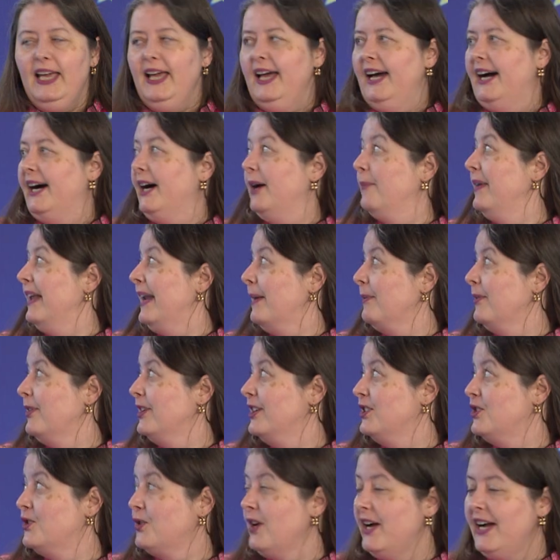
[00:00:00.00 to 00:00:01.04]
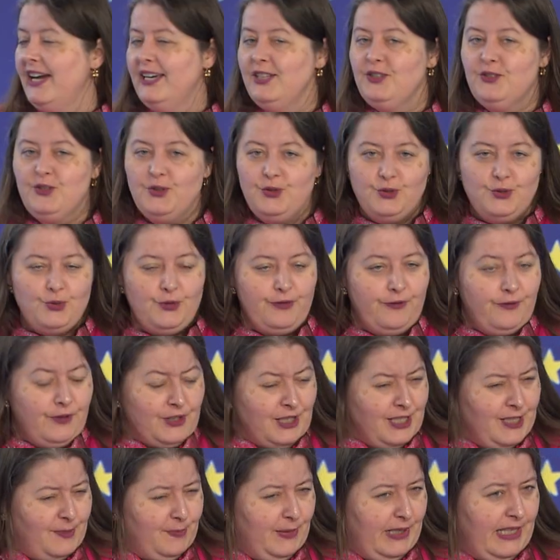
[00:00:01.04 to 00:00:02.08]
And I'm gonna try to
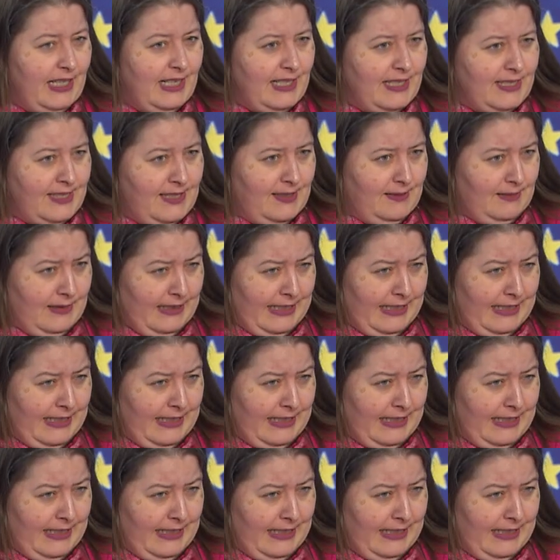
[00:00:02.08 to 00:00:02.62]
first bring us